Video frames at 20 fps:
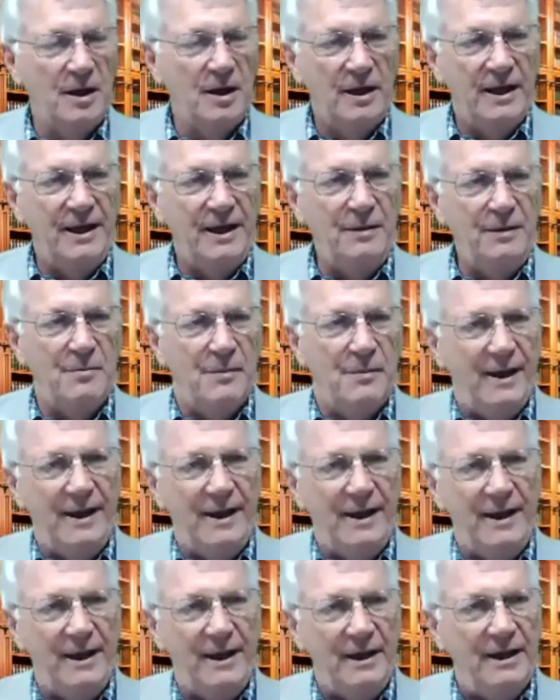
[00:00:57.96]
in
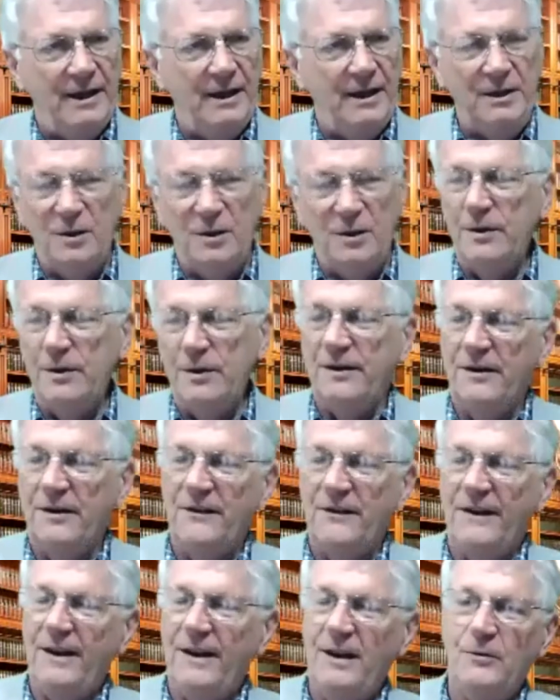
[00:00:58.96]
May, and you wouldn't
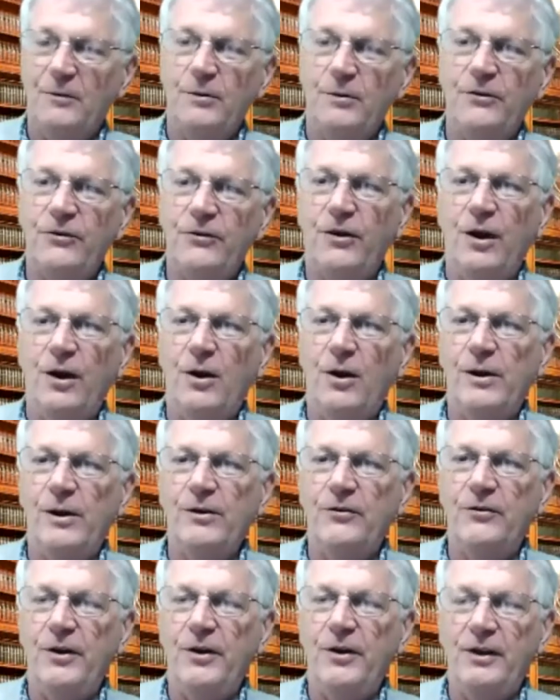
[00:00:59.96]
think it would snow. I
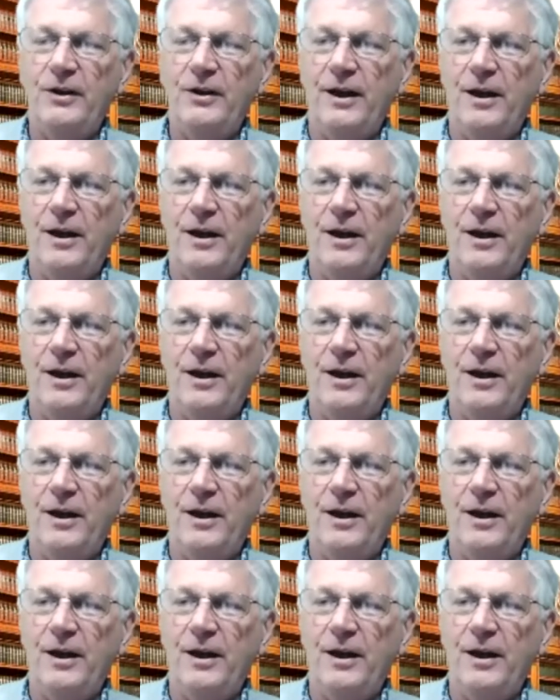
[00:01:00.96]
understand you had about